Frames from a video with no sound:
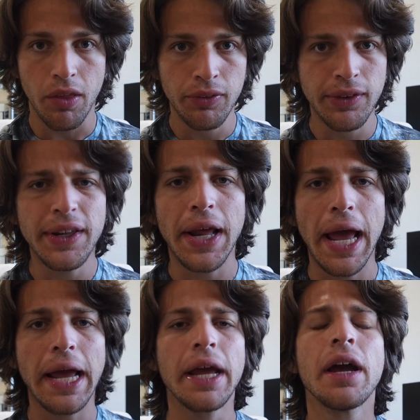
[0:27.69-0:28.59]

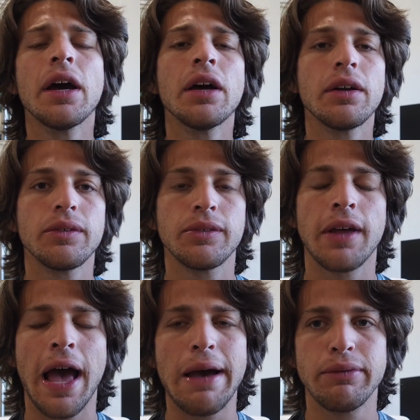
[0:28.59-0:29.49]
today, to
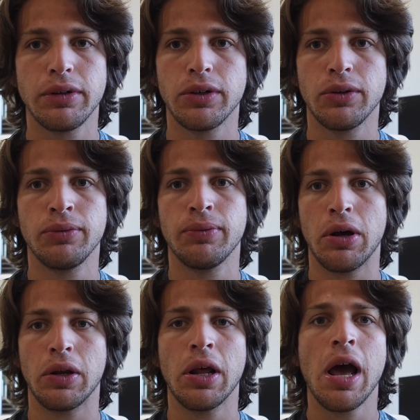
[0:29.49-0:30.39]
have a little
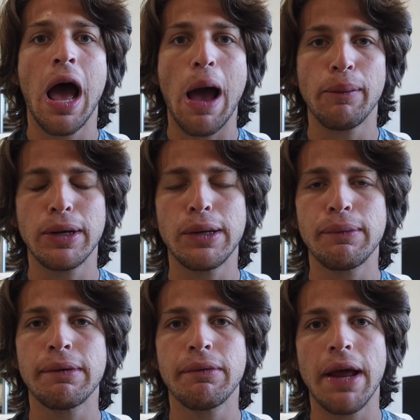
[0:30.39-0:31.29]
fun, I'm going to
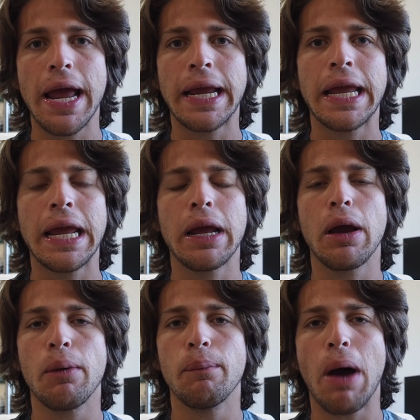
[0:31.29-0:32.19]
be ranking
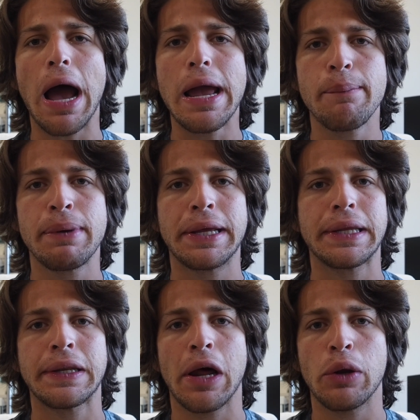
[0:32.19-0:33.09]
my
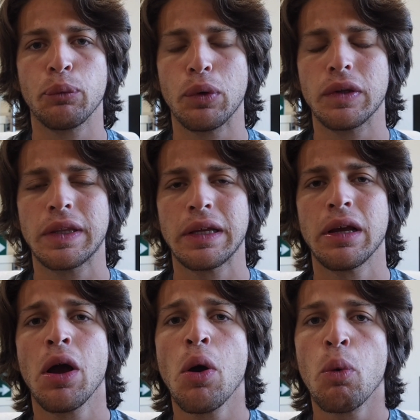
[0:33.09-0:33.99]
opinion on what the
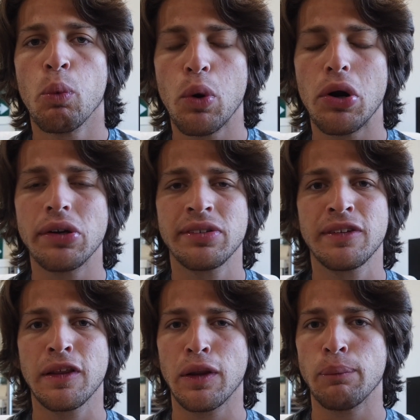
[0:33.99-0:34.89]
worst
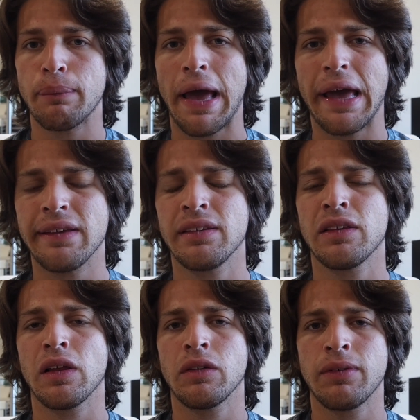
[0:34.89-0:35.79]
to the
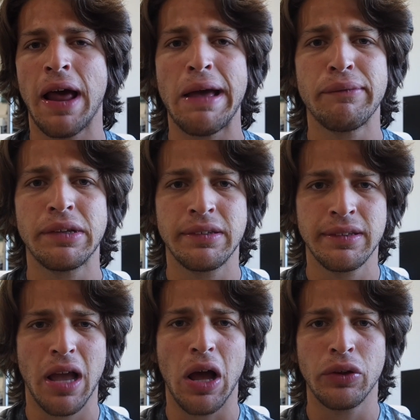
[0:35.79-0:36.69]
best Travis
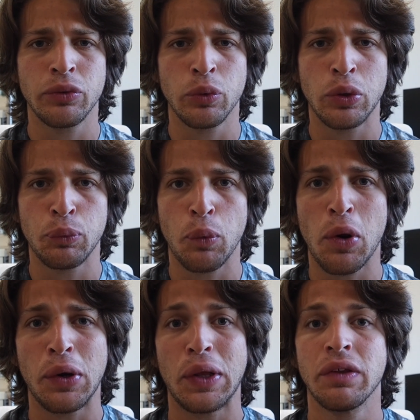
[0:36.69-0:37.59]
Scott Jordan
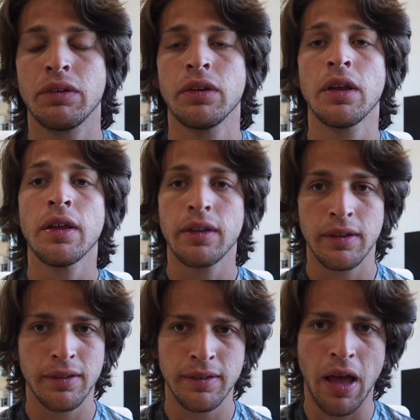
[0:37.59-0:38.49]
1 is.
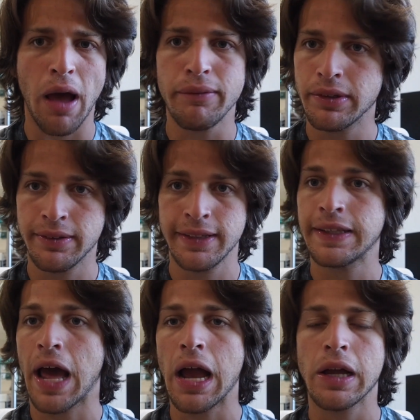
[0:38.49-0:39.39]
This is obviously
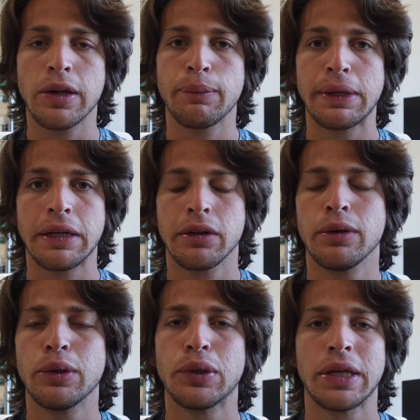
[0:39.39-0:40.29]
not going to be
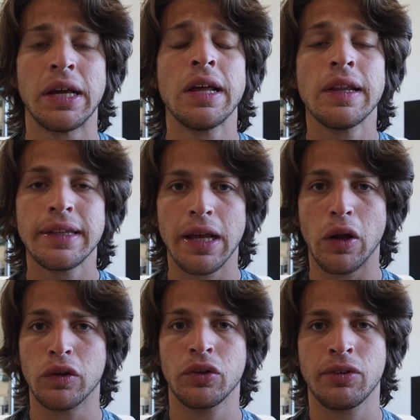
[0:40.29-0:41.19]
including the
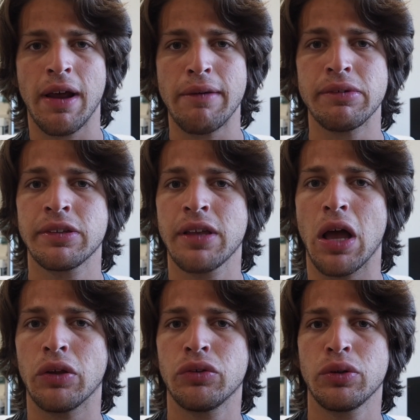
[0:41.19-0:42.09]
other Travis
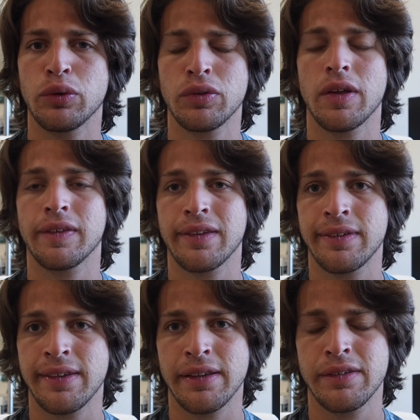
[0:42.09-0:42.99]
Scott shoes like the
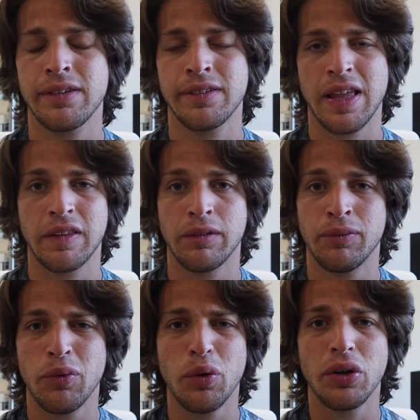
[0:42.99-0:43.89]
6s and the
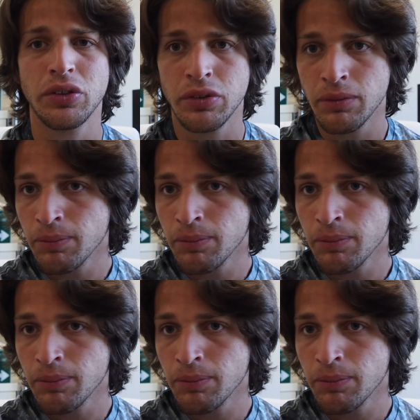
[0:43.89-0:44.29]
4s.